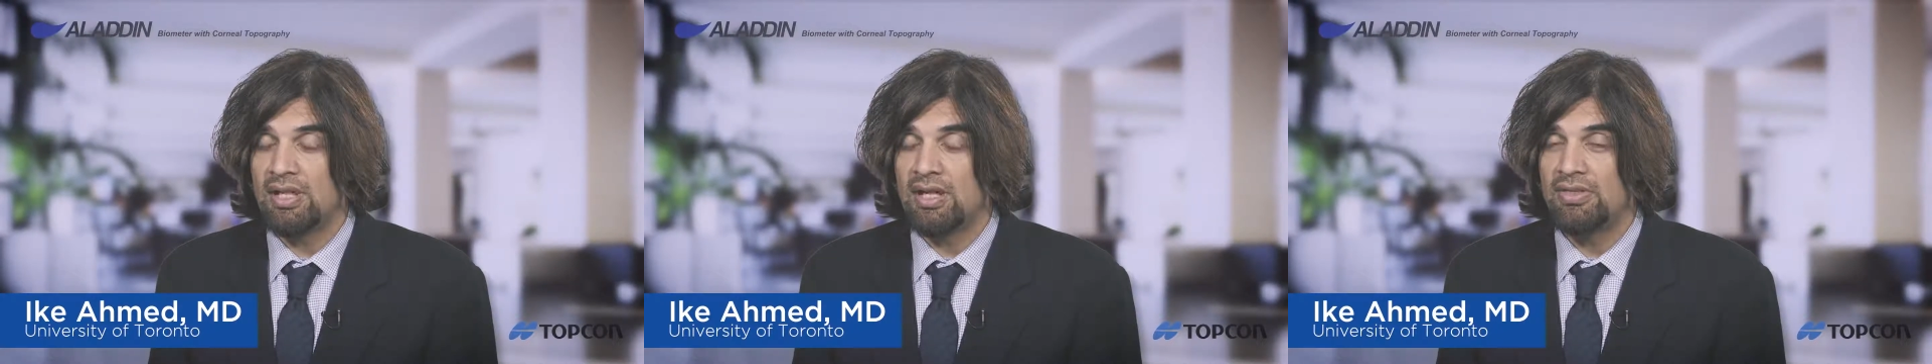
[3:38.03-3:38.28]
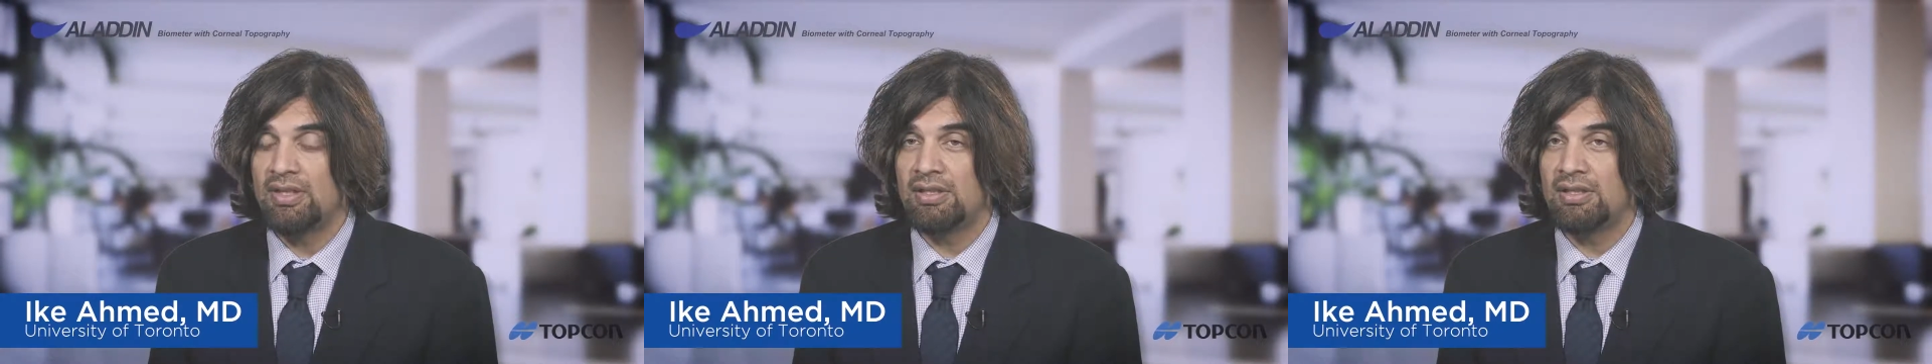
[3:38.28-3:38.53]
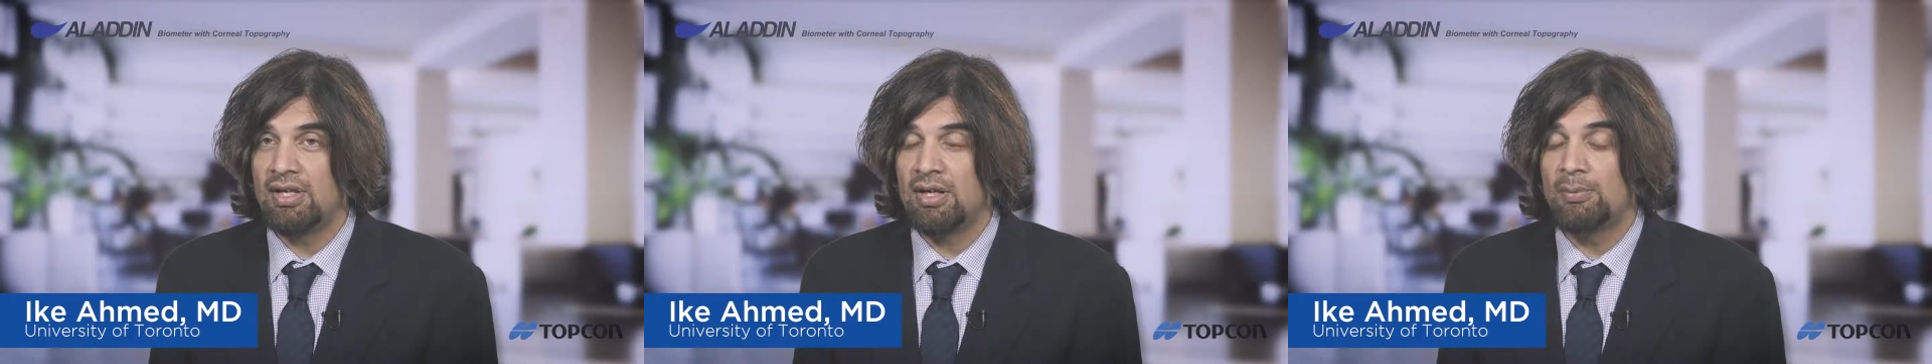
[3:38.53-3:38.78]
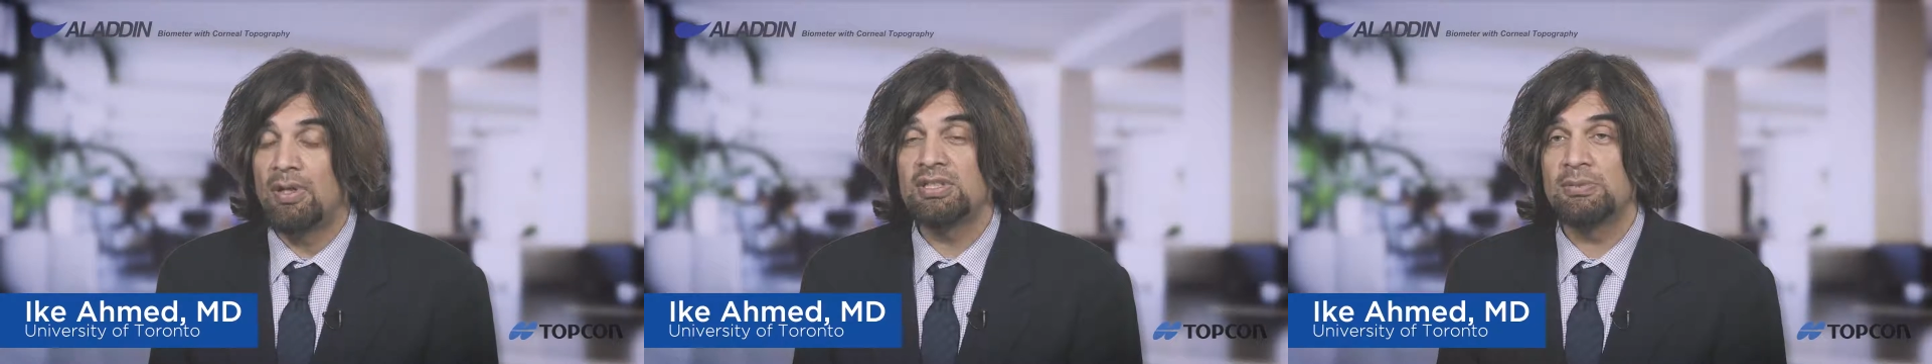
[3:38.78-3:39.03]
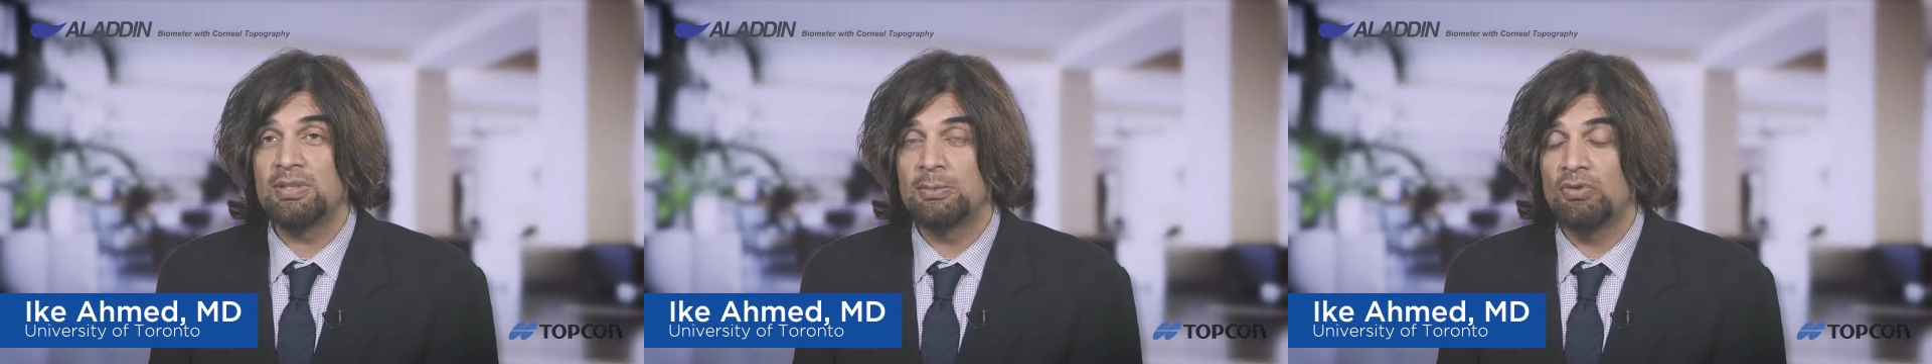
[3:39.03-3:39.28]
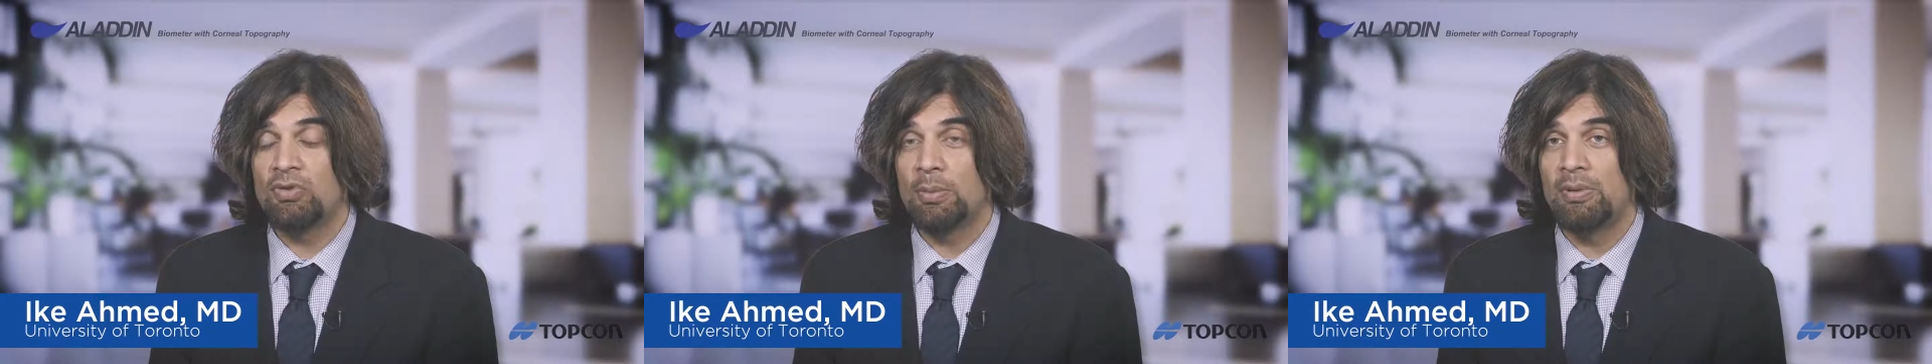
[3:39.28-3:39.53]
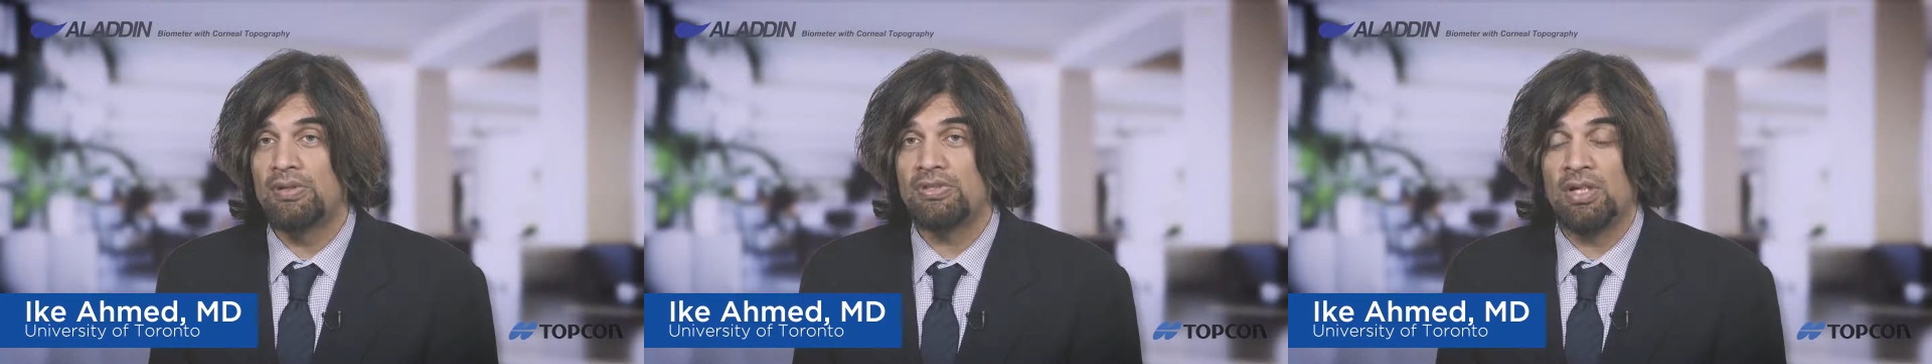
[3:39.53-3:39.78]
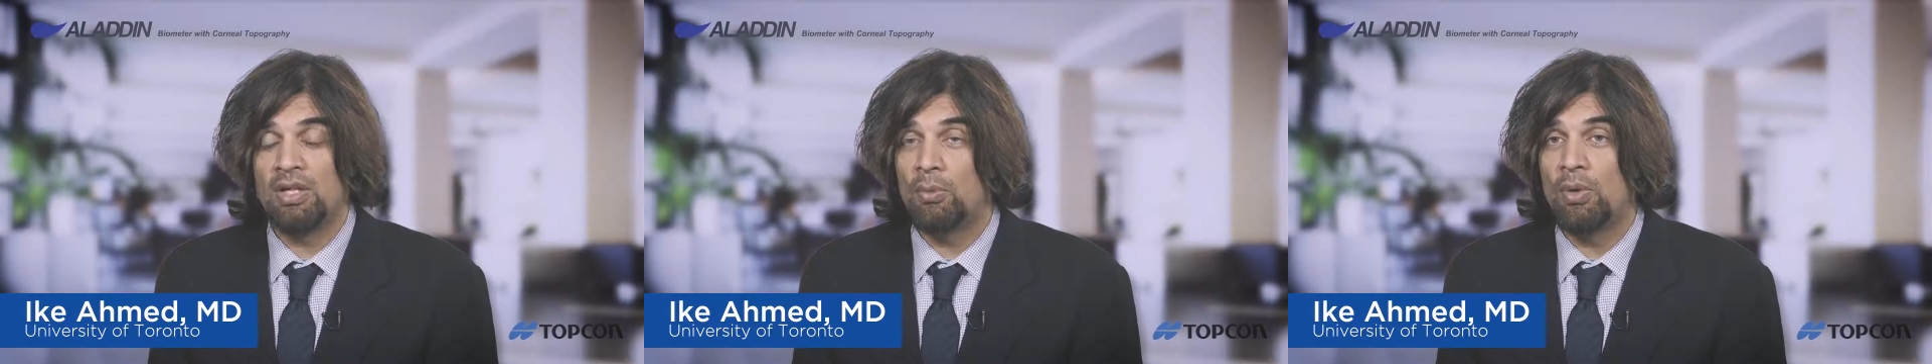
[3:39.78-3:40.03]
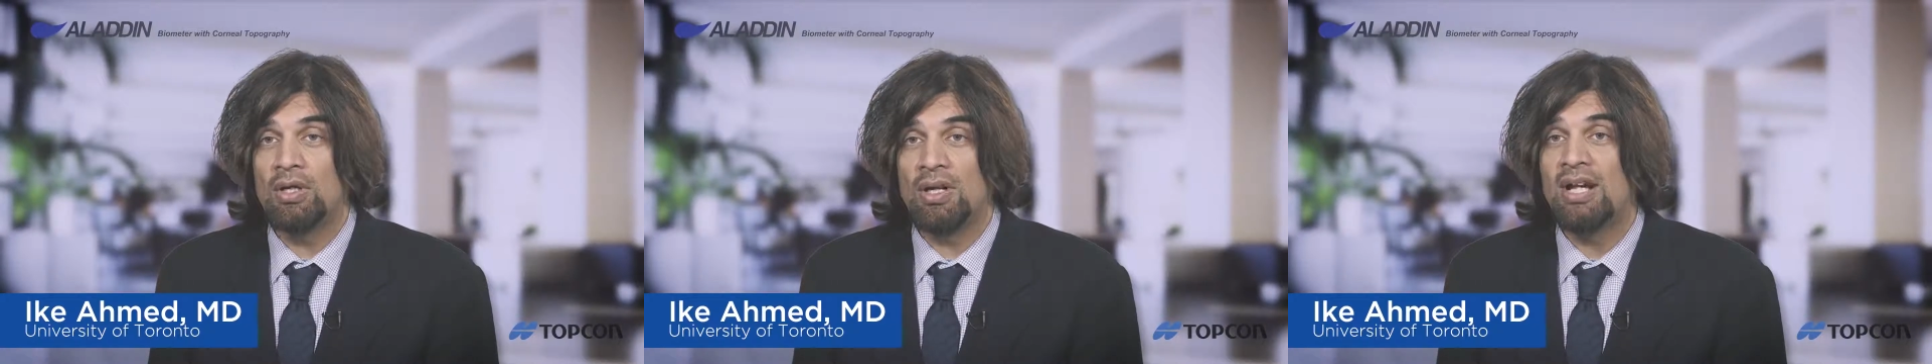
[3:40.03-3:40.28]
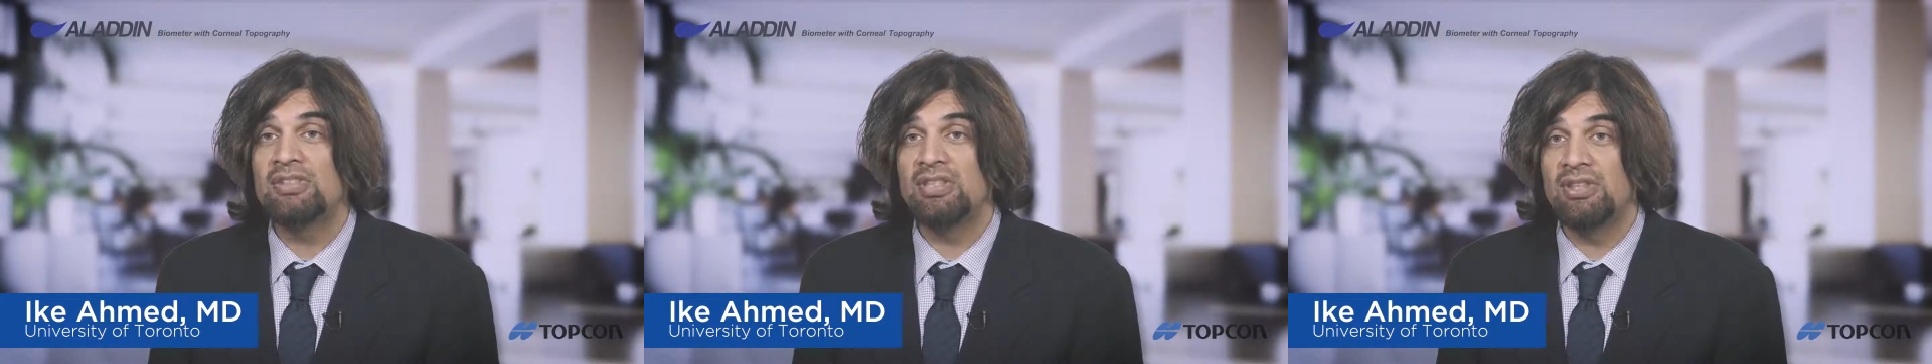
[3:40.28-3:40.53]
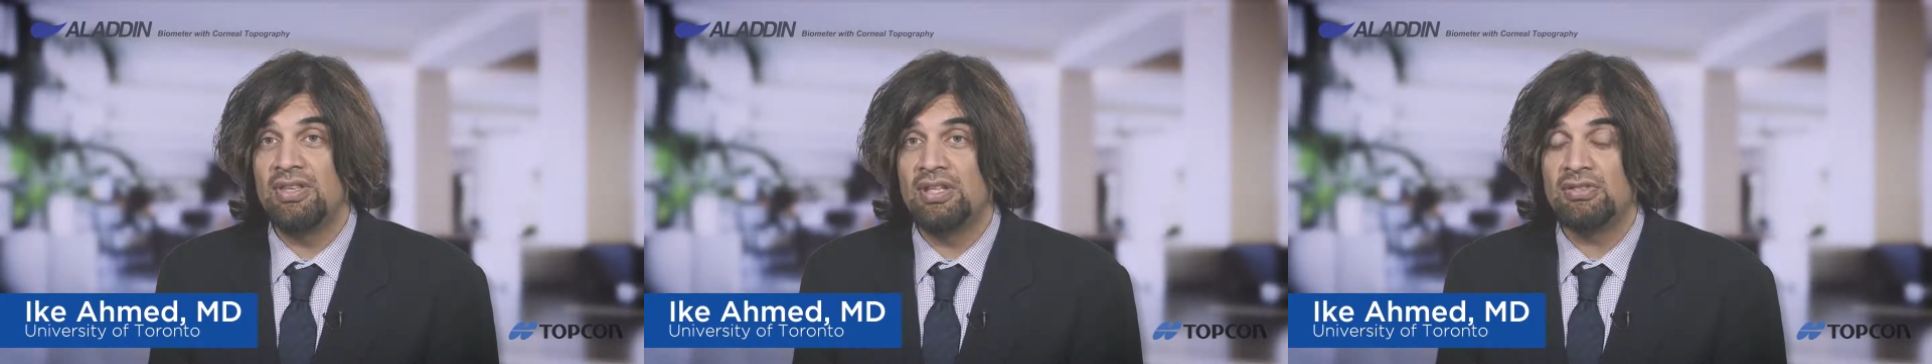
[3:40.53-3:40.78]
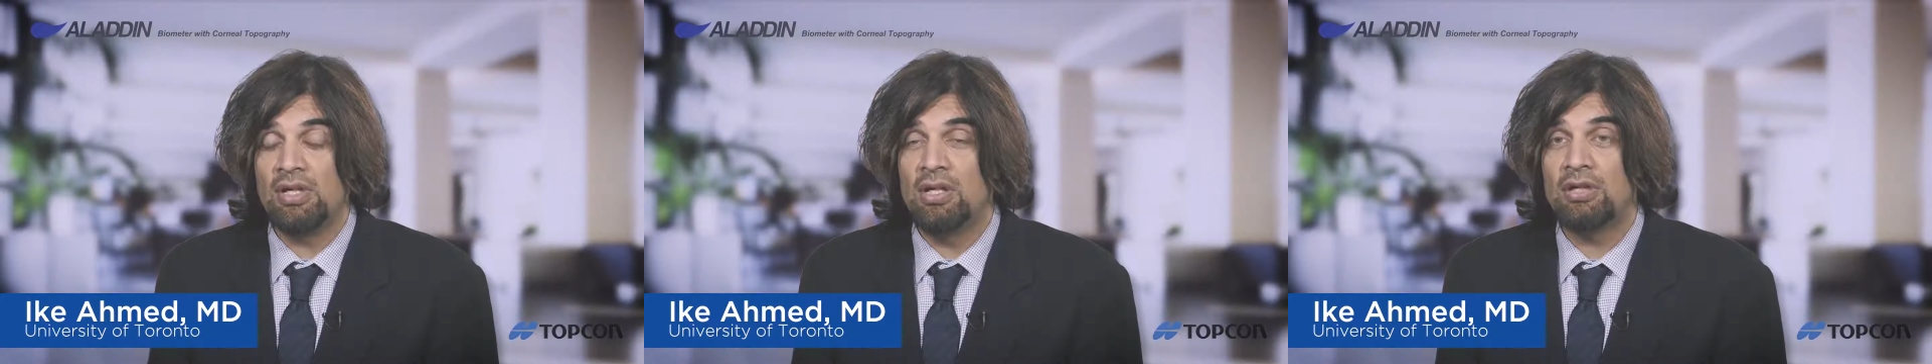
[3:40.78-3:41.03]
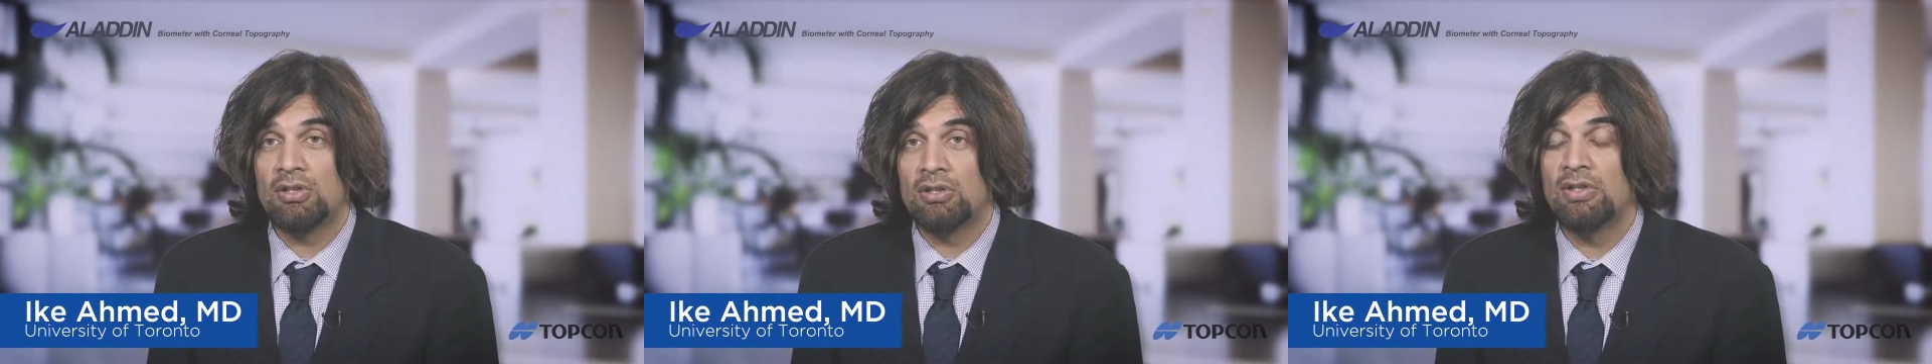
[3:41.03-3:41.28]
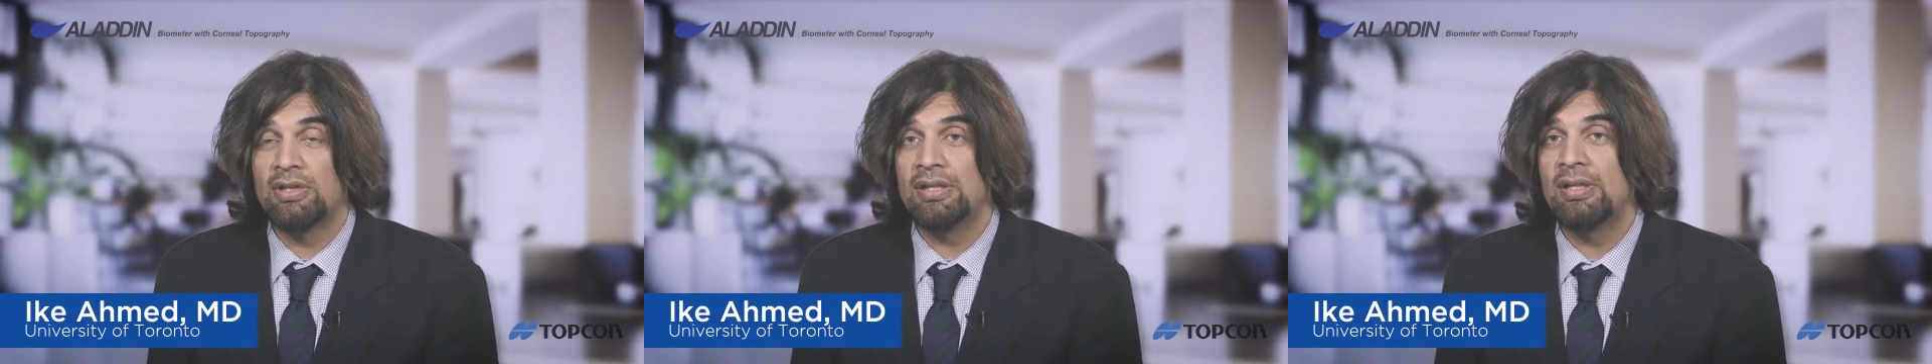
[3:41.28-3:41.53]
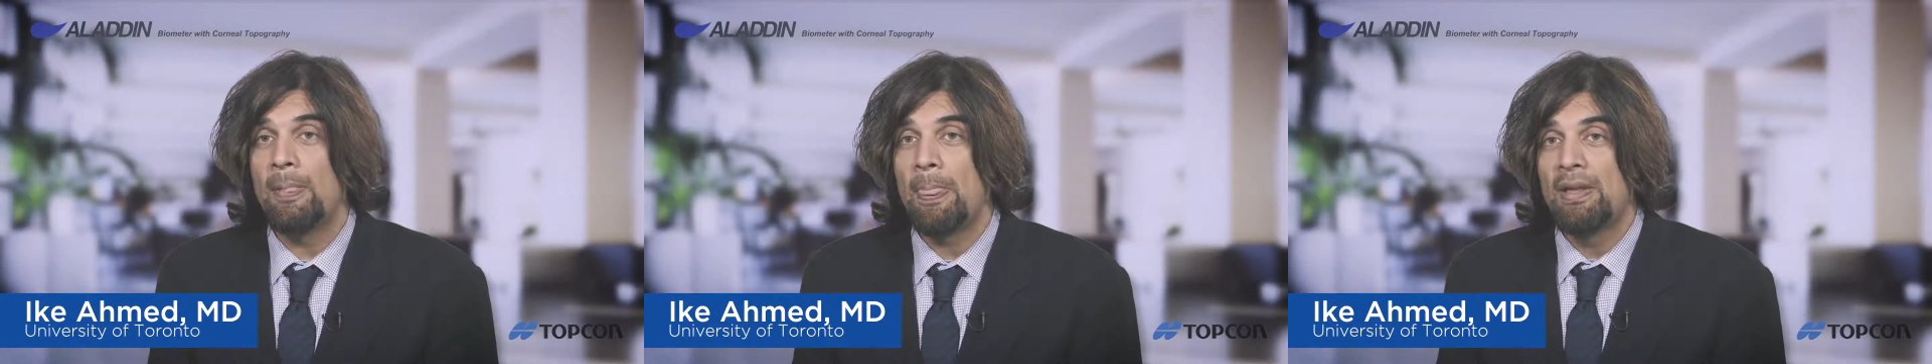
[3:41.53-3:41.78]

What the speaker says: and I think multivariable formulas are where I see things are currently.